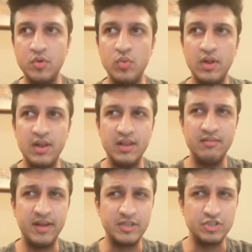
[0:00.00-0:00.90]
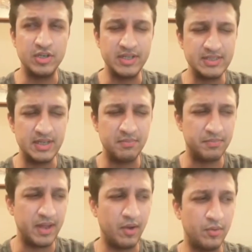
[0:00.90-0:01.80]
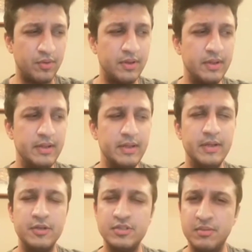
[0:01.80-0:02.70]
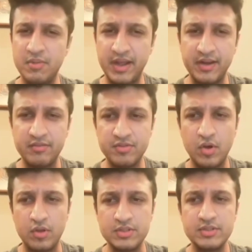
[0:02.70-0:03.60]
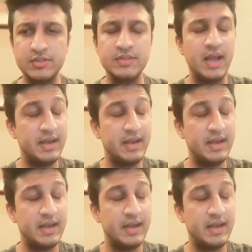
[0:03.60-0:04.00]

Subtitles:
You will eventually slip down to some negative thoughts.